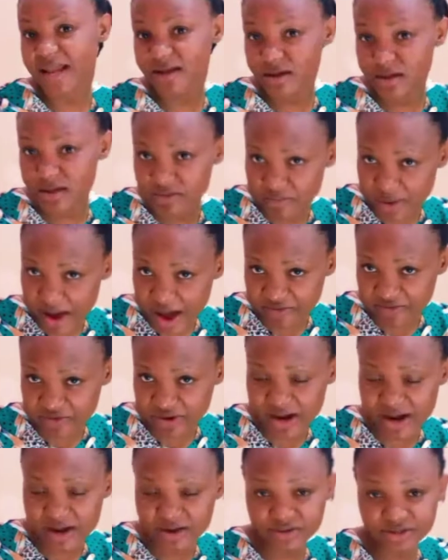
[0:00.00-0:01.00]
don't leave my
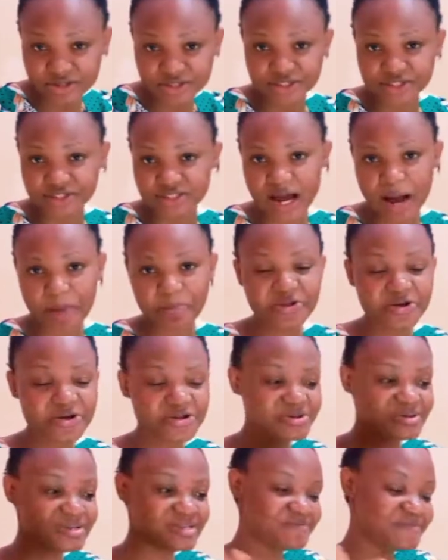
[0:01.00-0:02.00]
African country, I'm not
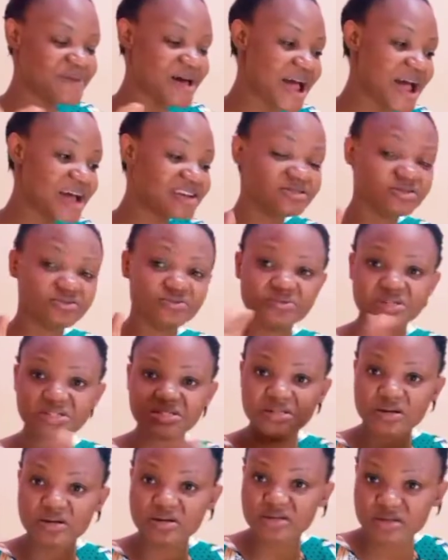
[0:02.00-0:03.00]
using my hand to wash
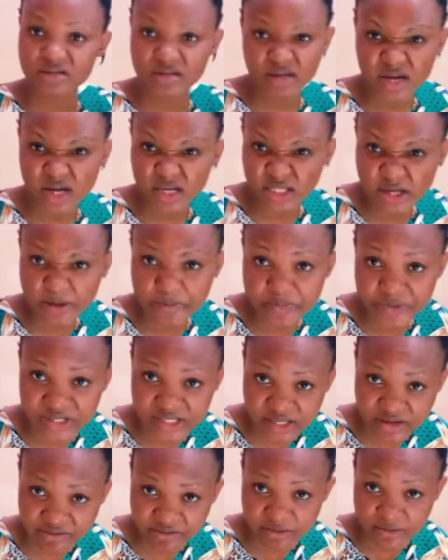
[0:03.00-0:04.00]
clothes. Don't
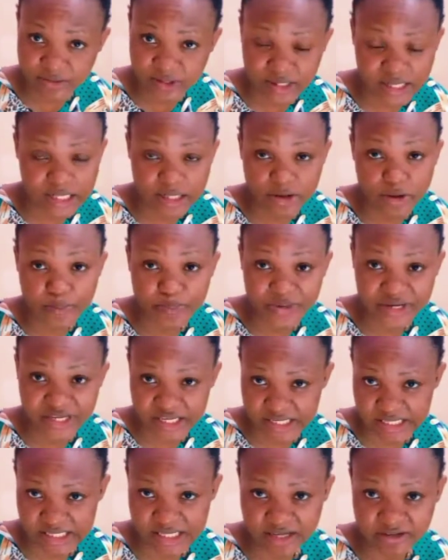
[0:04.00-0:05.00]
be
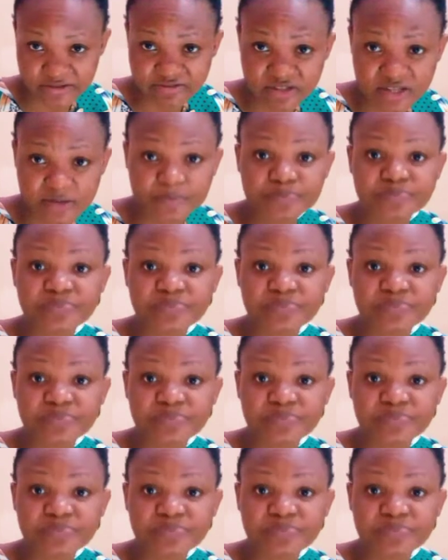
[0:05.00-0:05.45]
deceived.